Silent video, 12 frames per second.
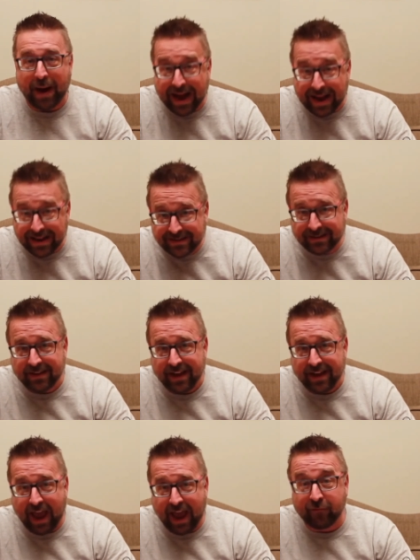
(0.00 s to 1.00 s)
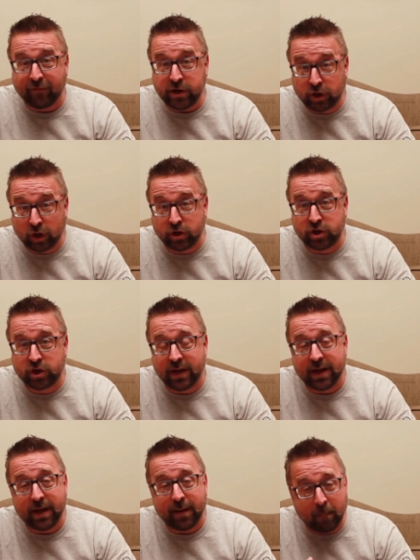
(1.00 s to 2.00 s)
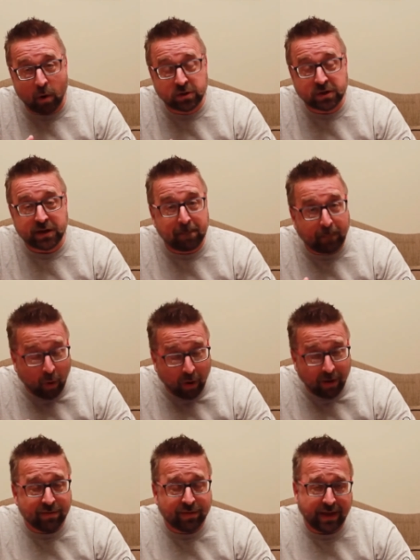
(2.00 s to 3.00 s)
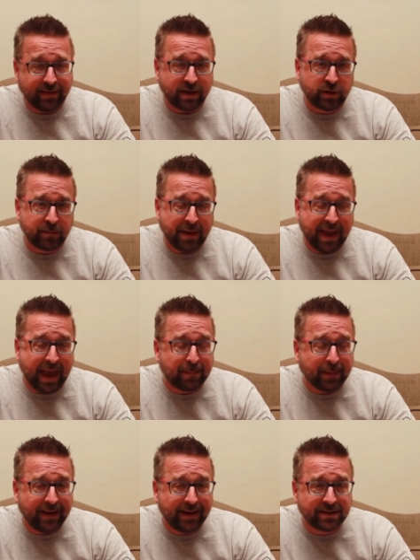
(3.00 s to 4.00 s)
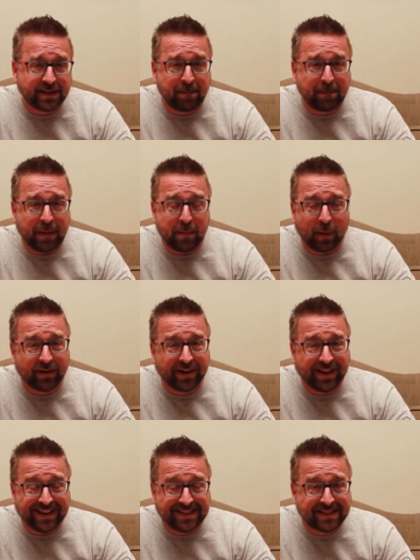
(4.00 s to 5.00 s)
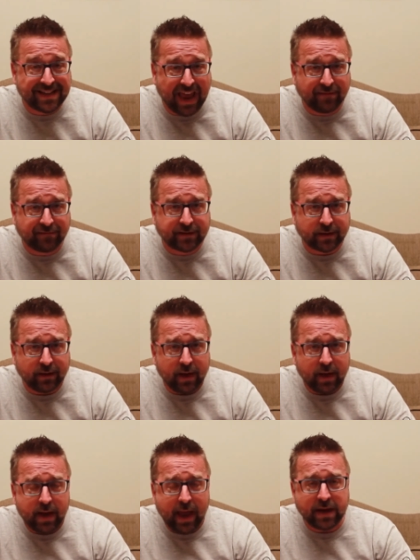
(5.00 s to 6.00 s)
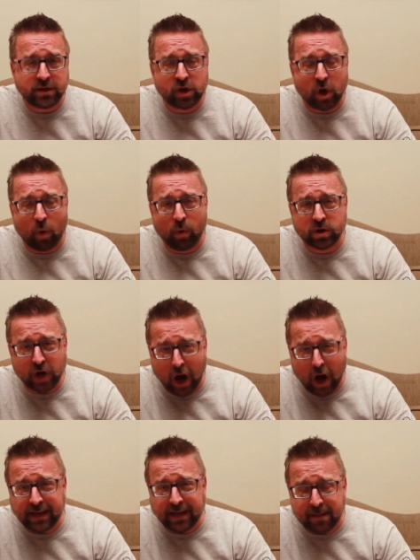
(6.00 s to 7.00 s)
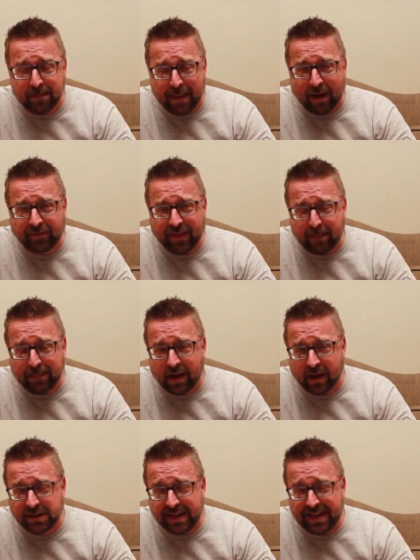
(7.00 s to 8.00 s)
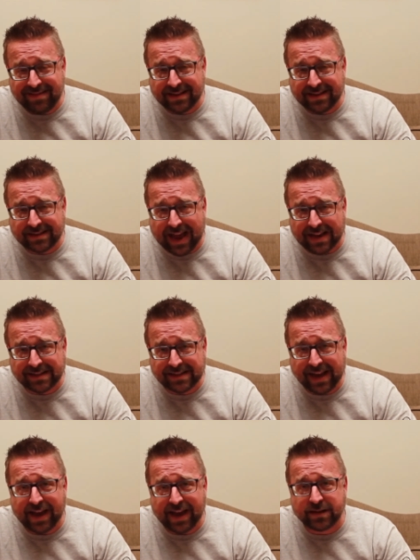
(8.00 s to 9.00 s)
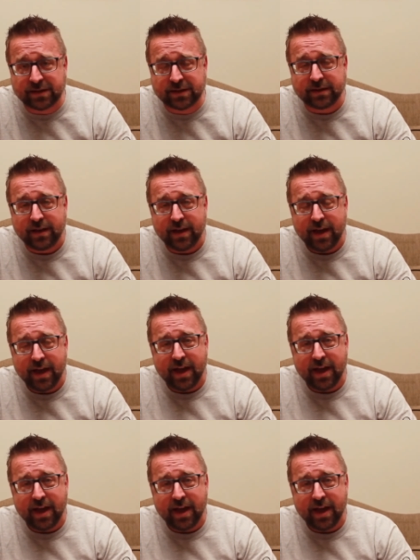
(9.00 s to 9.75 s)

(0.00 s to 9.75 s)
But every church, most important thing that should be happening is that people are getting saved. And so we're talking about that because in these last days,